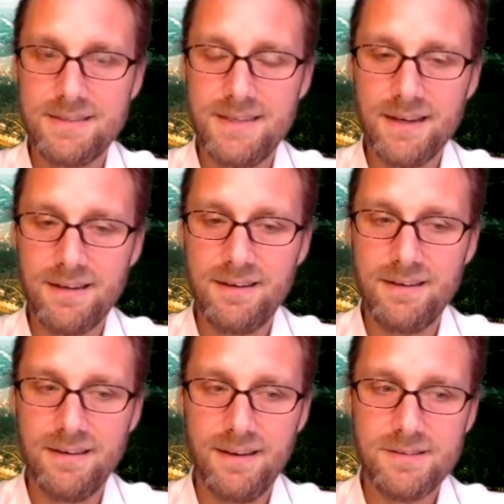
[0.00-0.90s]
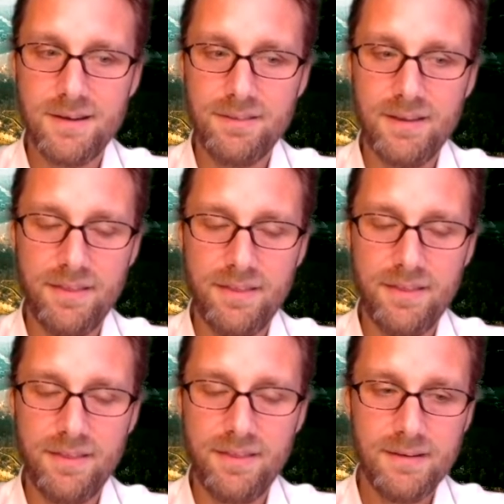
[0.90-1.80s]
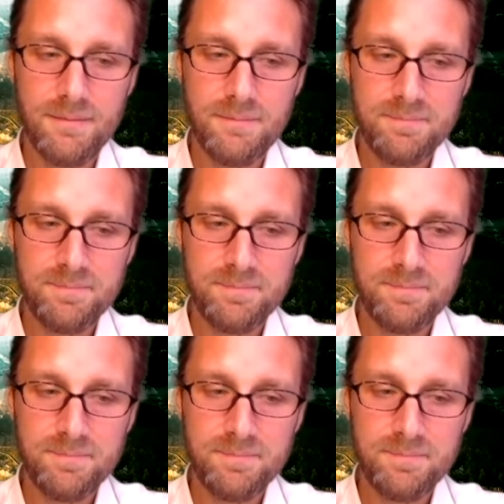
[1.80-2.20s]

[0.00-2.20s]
Exactly. So I think